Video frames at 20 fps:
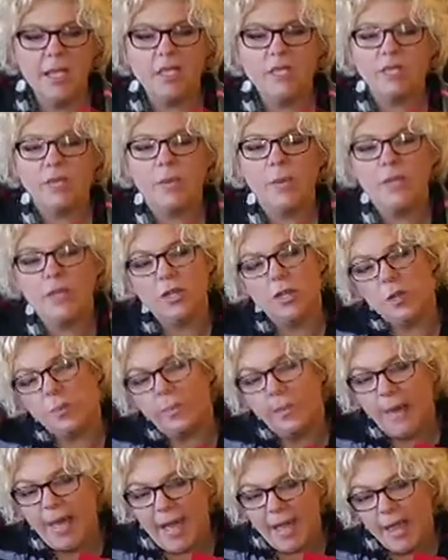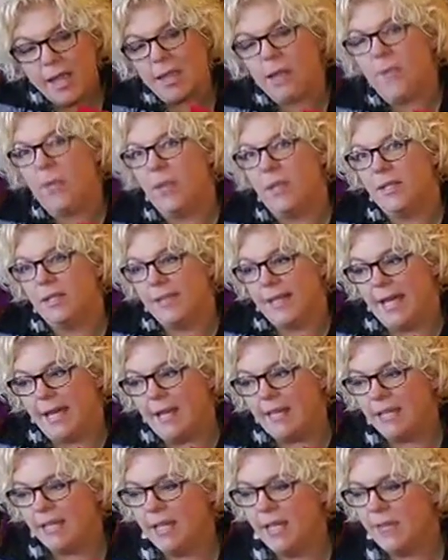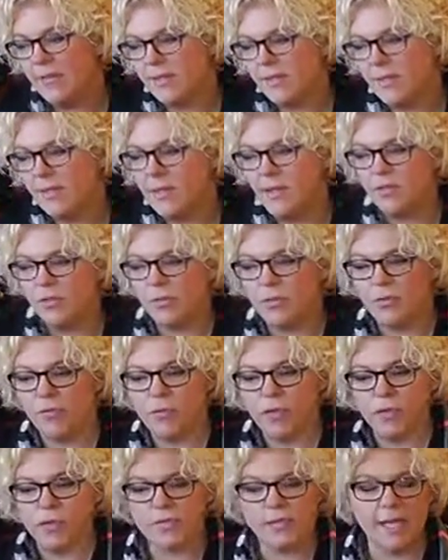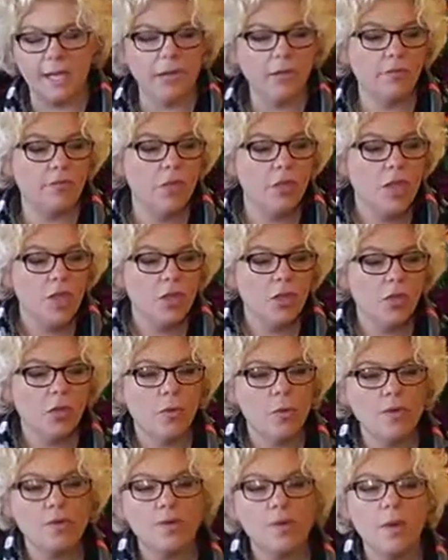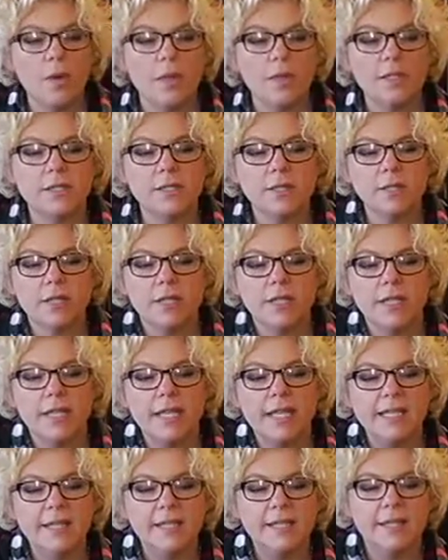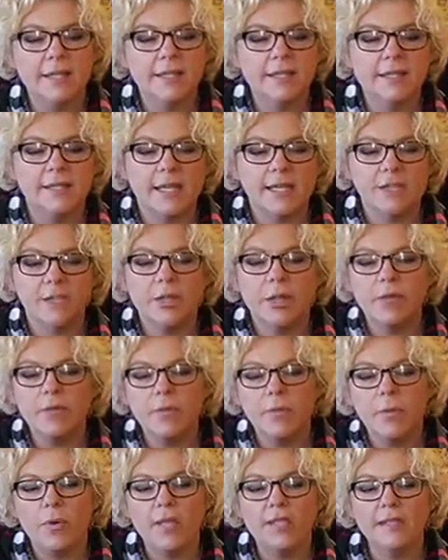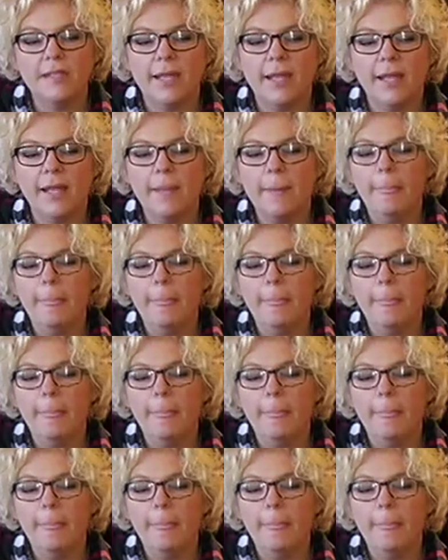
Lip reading: So when you're buying a poinsettia to give as a gift or for yourself, you're going to want to look into the center of the poinsettia